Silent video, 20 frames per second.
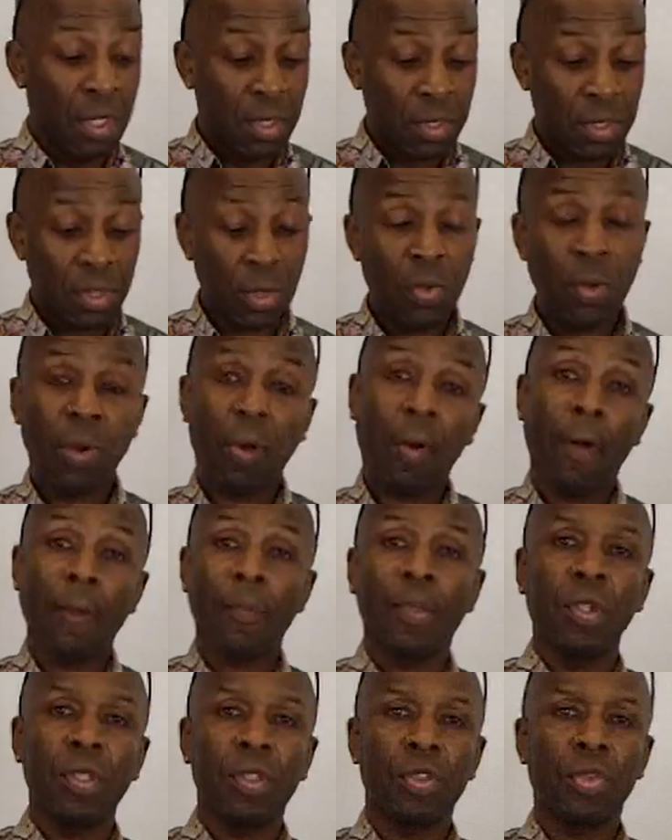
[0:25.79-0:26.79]
So I'm
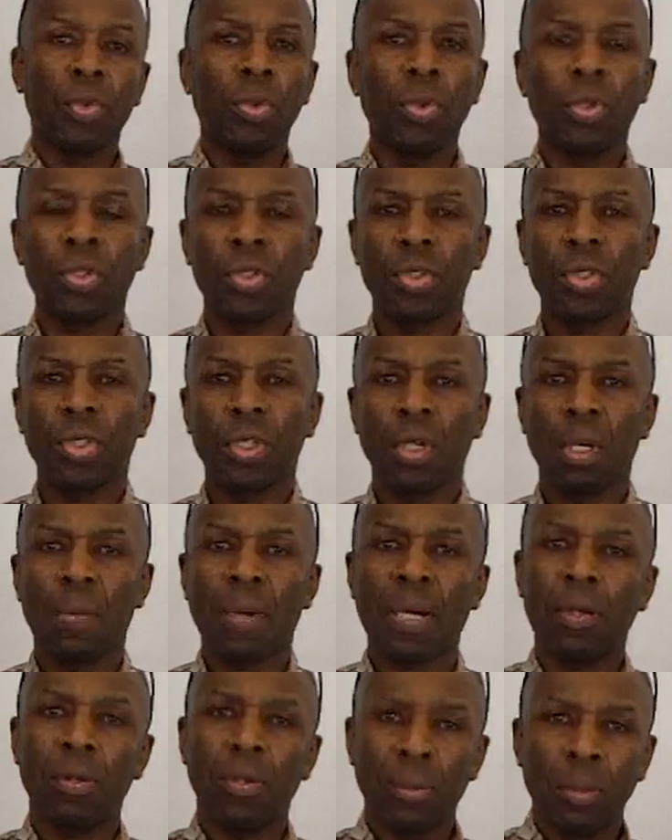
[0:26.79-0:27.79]
going to talk to you
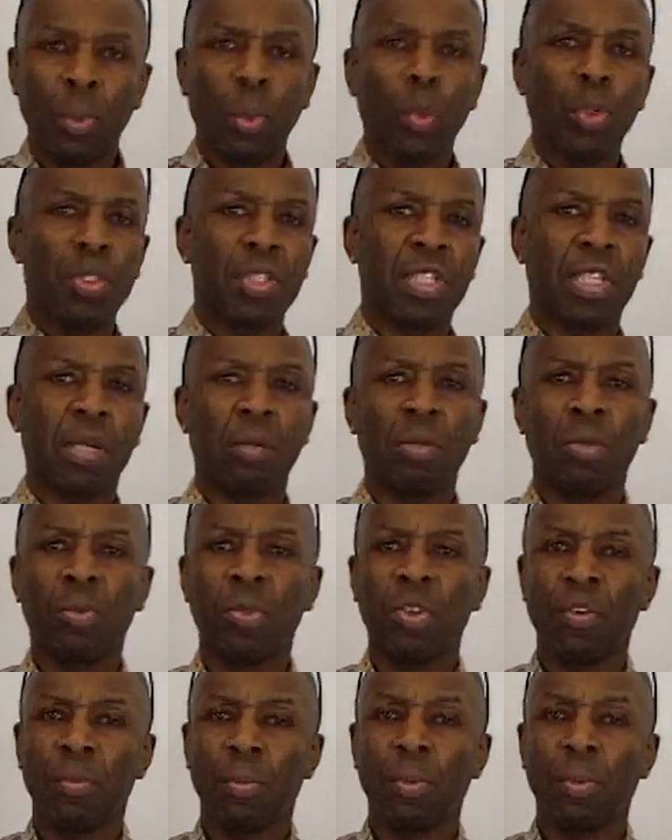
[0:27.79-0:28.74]
about the boards that I've been